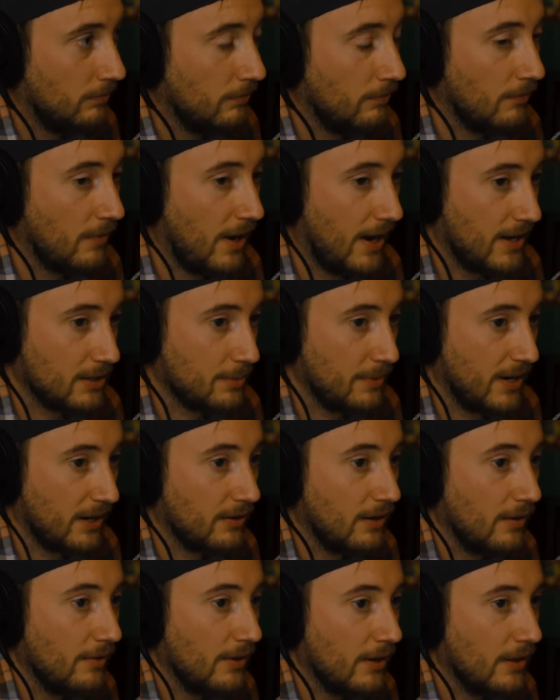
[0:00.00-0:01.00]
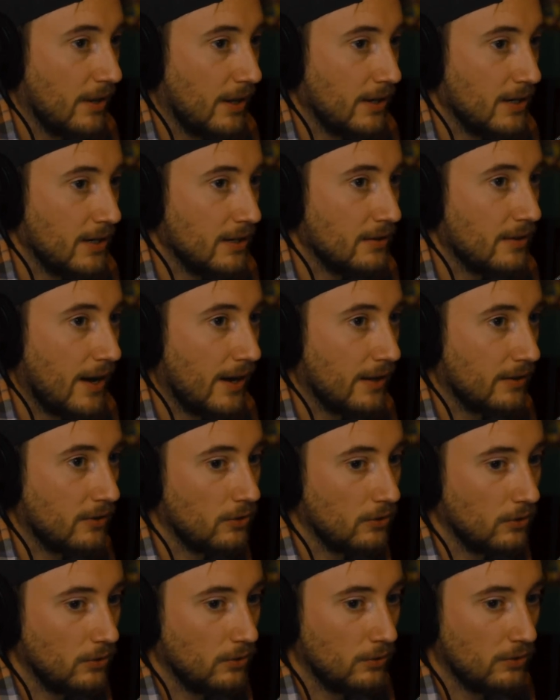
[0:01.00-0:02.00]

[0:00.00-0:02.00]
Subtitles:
aspect of it. They need that to